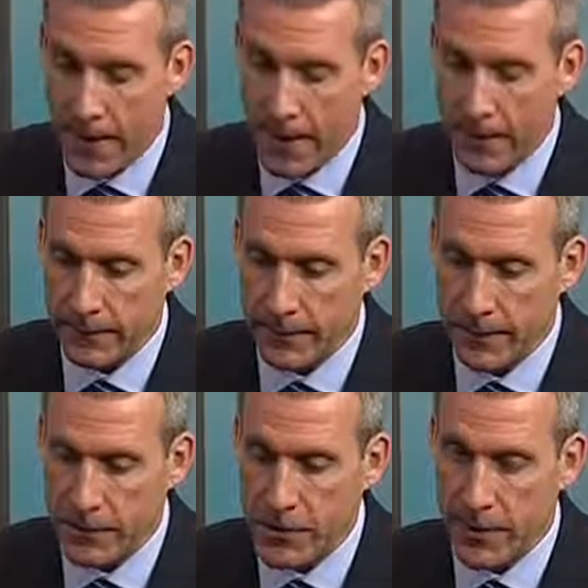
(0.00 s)
and
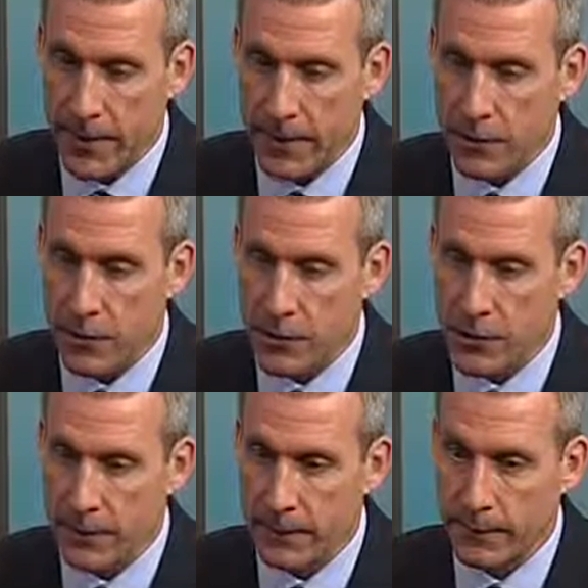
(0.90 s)
she had
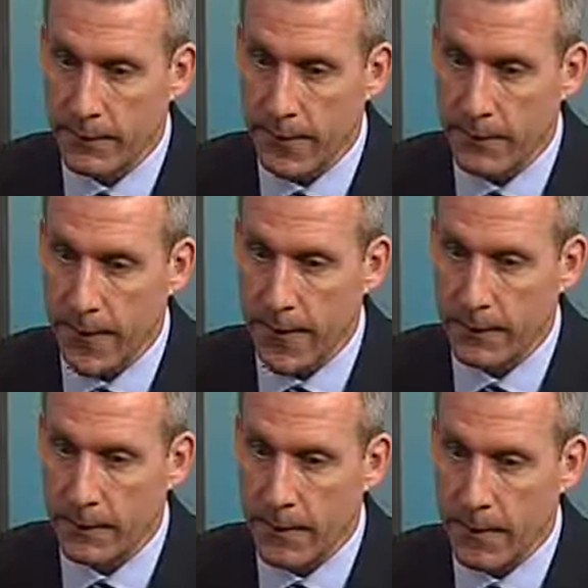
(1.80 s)
questions
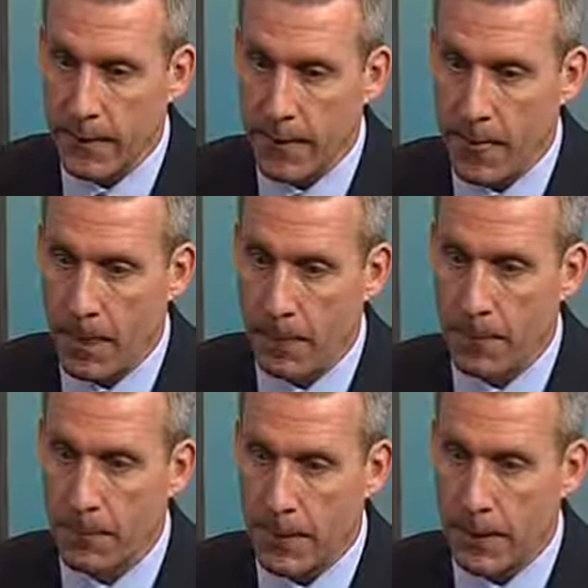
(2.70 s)
about
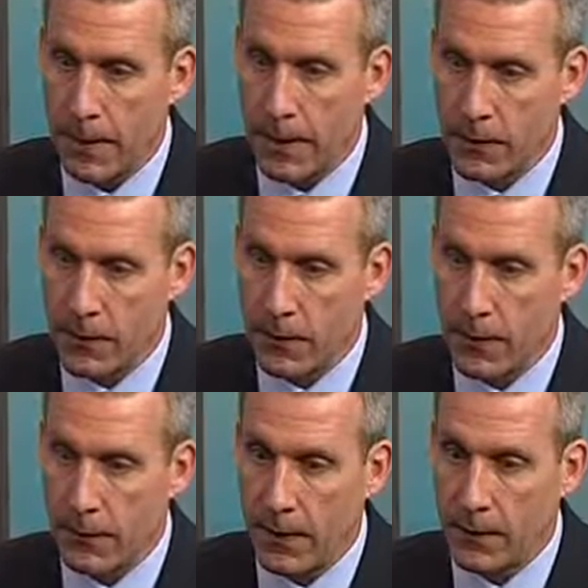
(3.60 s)
her mother, and she
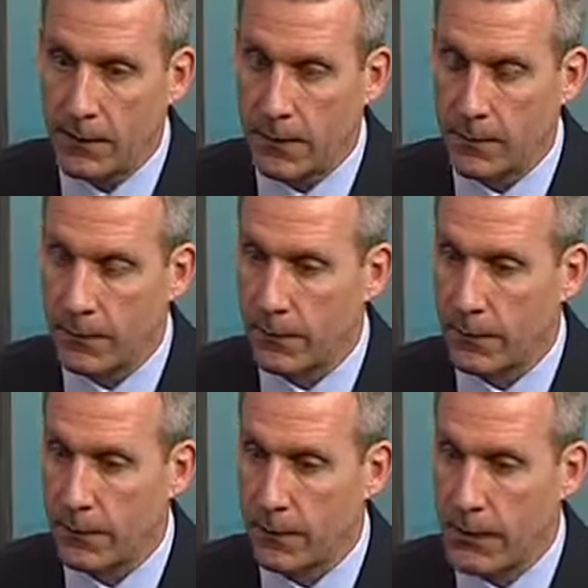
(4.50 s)
called the Alzheimer's
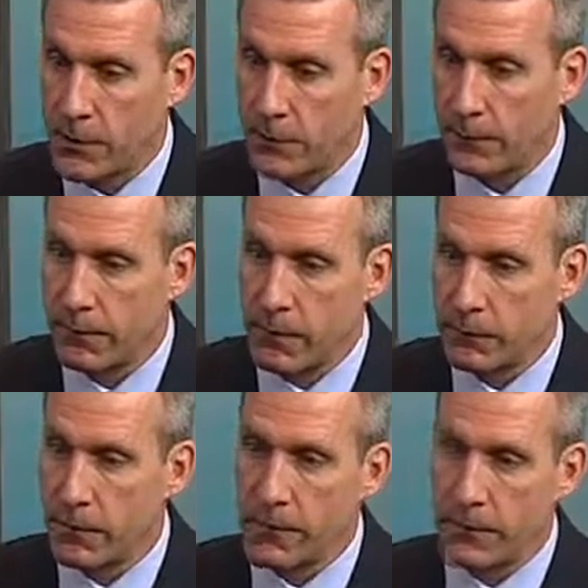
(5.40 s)
Association
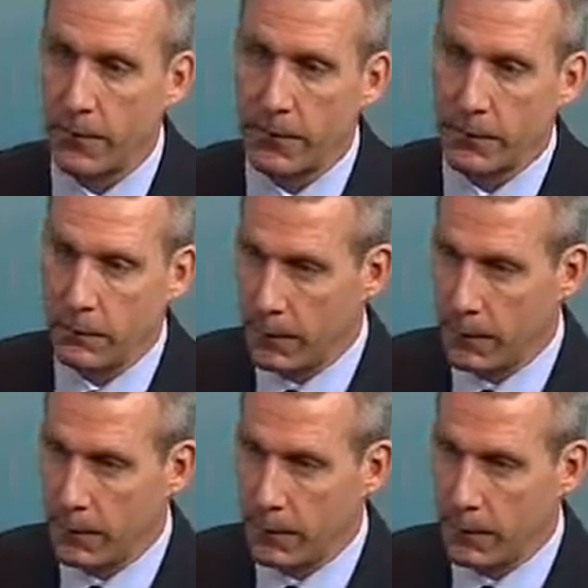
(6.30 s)
from New Jersey,